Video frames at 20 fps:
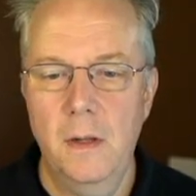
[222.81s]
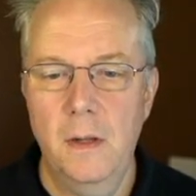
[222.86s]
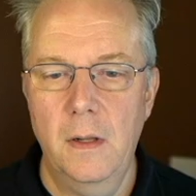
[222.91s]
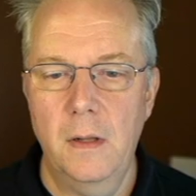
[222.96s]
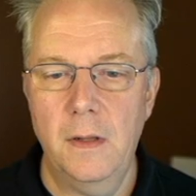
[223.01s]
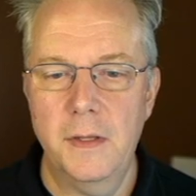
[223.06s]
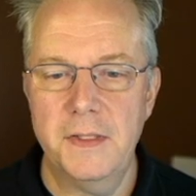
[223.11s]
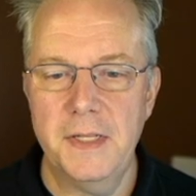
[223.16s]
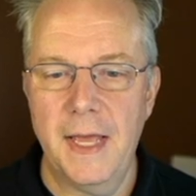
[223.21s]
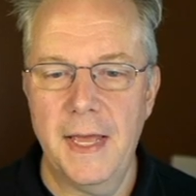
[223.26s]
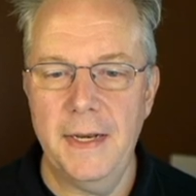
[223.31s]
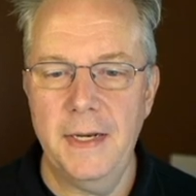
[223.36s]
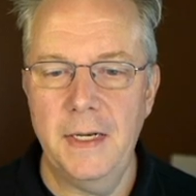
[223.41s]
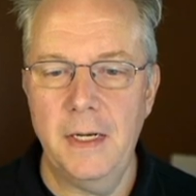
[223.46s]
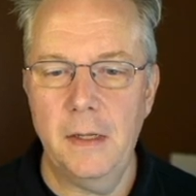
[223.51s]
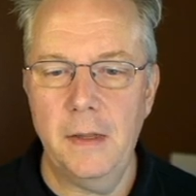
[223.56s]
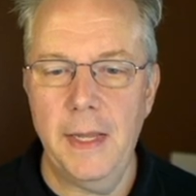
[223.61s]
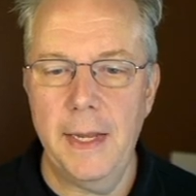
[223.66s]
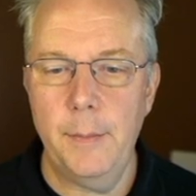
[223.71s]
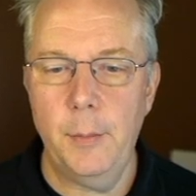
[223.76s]
Let's add in a
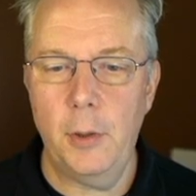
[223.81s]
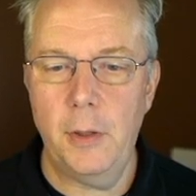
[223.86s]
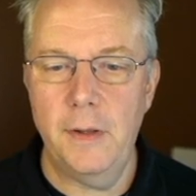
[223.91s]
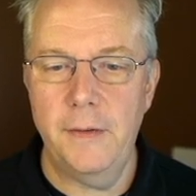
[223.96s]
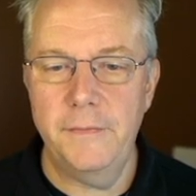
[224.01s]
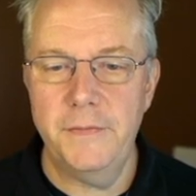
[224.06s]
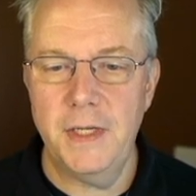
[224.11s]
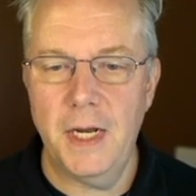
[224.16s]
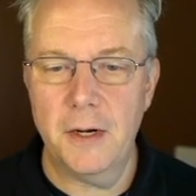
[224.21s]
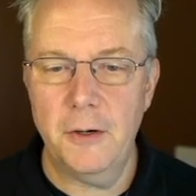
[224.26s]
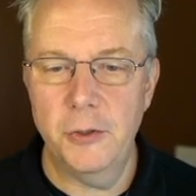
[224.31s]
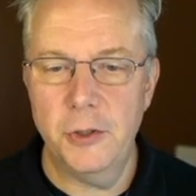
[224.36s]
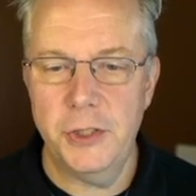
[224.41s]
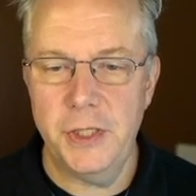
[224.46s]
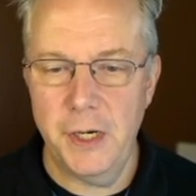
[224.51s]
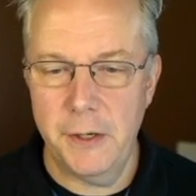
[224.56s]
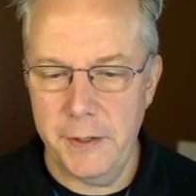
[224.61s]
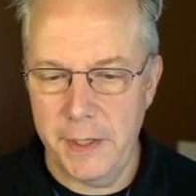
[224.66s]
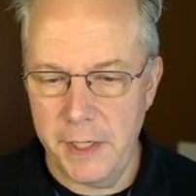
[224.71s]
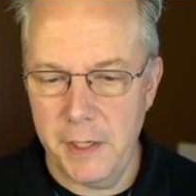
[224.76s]
label of Docker
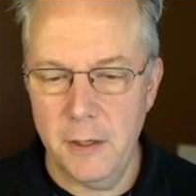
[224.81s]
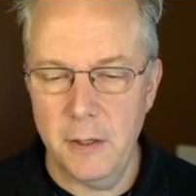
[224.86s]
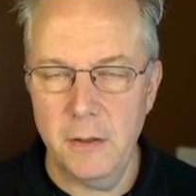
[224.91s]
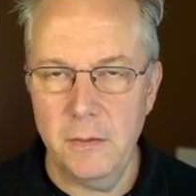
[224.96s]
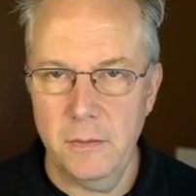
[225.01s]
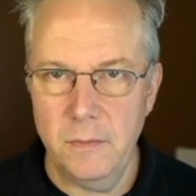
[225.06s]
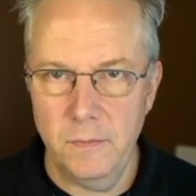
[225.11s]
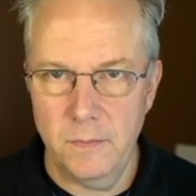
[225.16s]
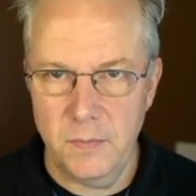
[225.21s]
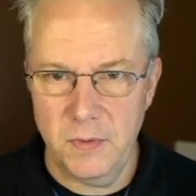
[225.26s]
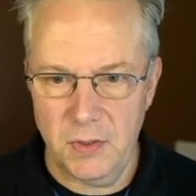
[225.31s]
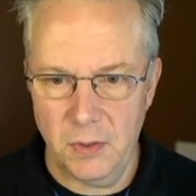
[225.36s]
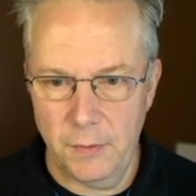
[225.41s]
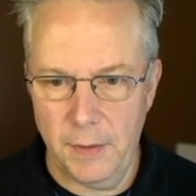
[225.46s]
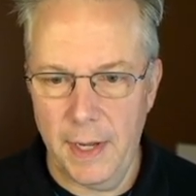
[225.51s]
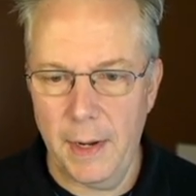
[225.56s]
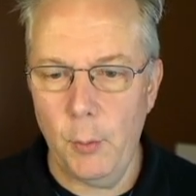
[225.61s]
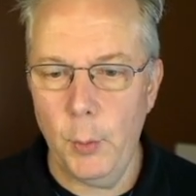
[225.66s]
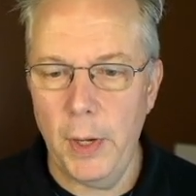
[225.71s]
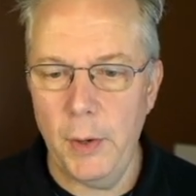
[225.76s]
shared here. So
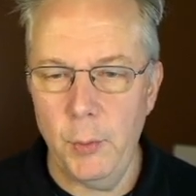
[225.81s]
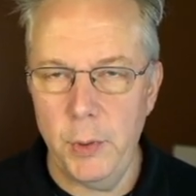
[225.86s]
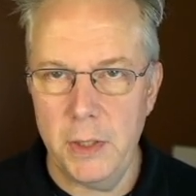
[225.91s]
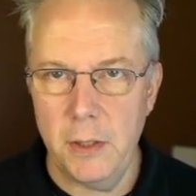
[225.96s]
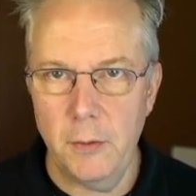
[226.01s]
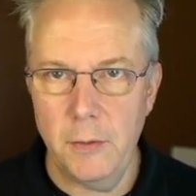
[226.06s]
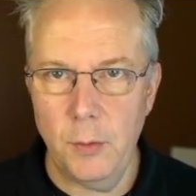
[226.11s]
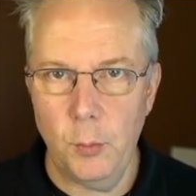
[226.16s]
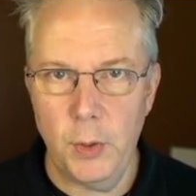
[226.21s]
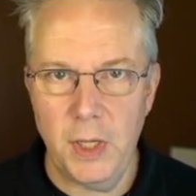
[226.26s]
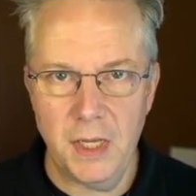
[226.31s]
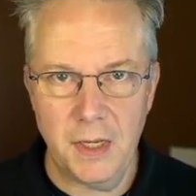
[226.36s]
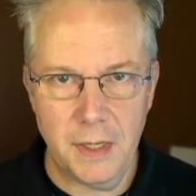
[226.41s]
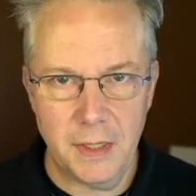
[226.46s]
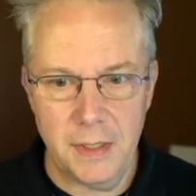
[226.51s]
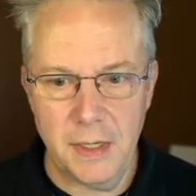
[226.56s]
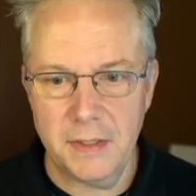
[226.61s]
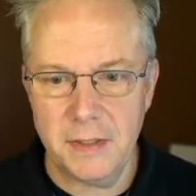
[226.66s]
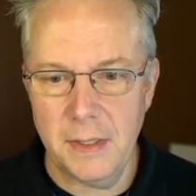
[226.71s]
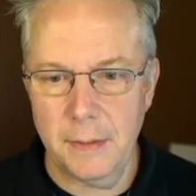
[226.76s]
that way we know that we can
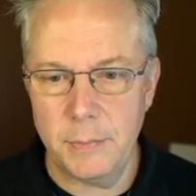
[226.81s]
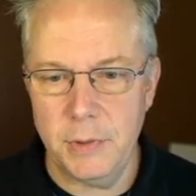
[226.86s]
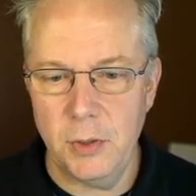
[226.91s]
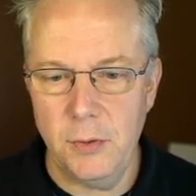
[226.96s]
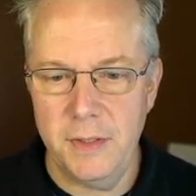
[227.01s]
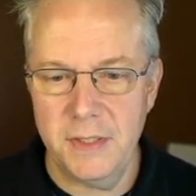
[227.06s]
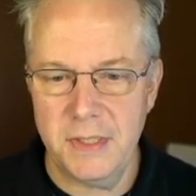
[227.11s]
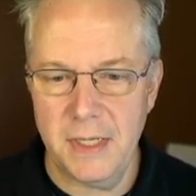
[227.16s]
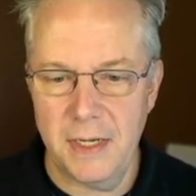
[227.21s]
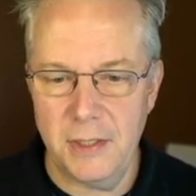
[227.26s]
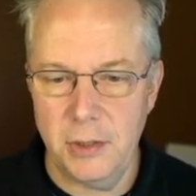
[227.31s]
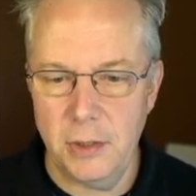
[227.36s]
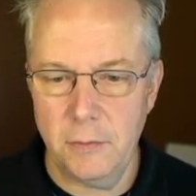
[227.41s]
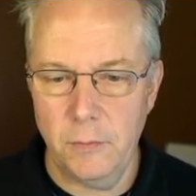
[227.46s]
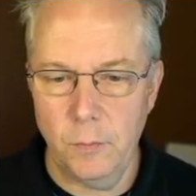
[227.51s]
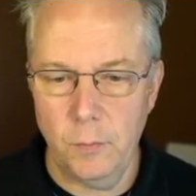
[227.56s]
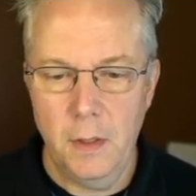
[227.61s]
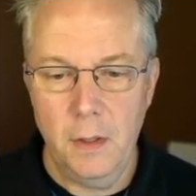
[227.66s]
connect up to this agent.